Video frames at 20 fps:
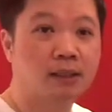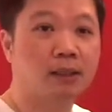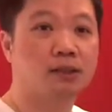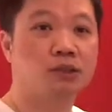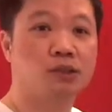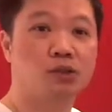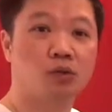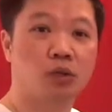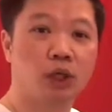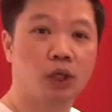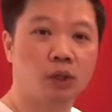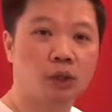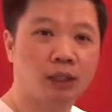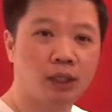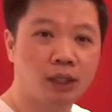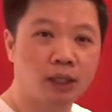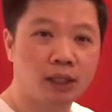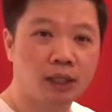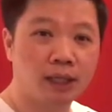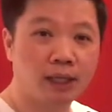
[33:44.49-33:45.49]

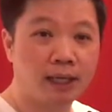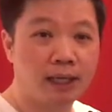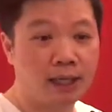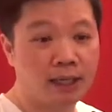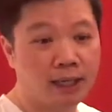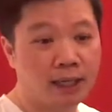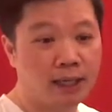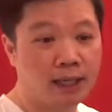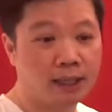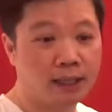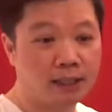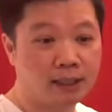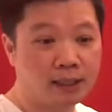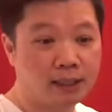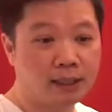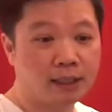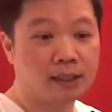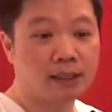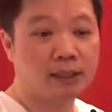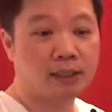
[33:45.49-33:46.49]
Australia and
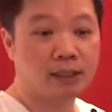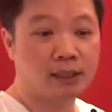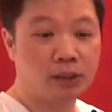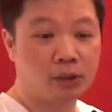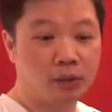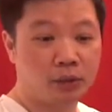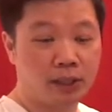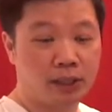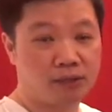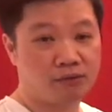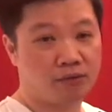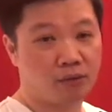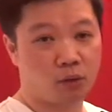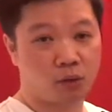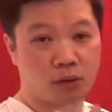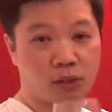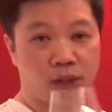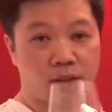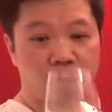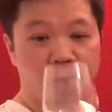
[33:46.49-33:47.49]
the US,
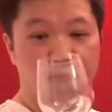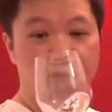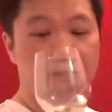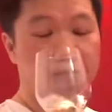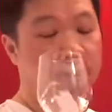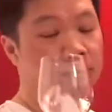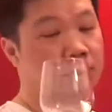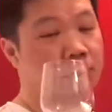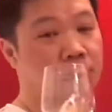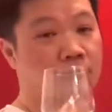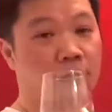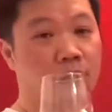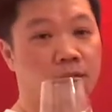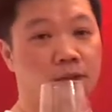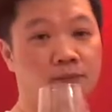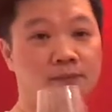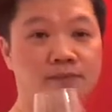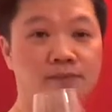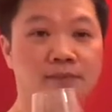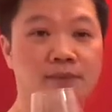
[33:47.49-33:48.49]
Florida.
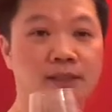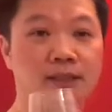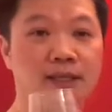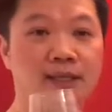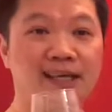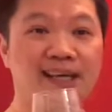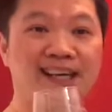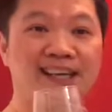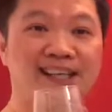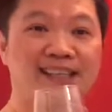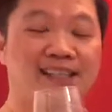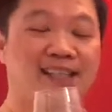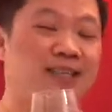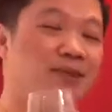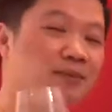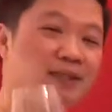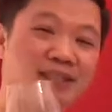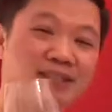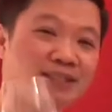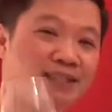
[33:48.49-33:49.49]
So you
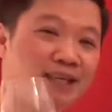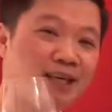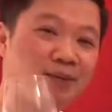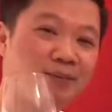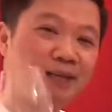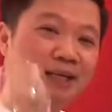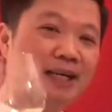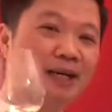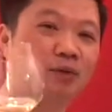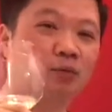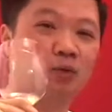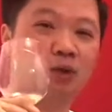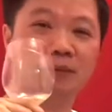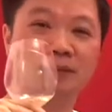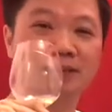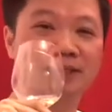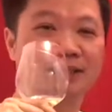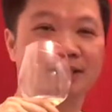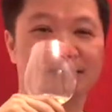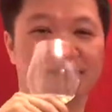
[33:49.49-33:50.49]
don't need to tell me how
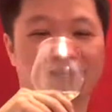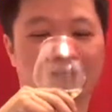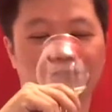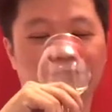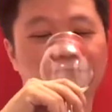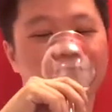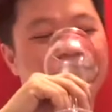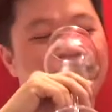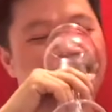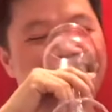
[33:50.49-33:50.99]
warm it is there.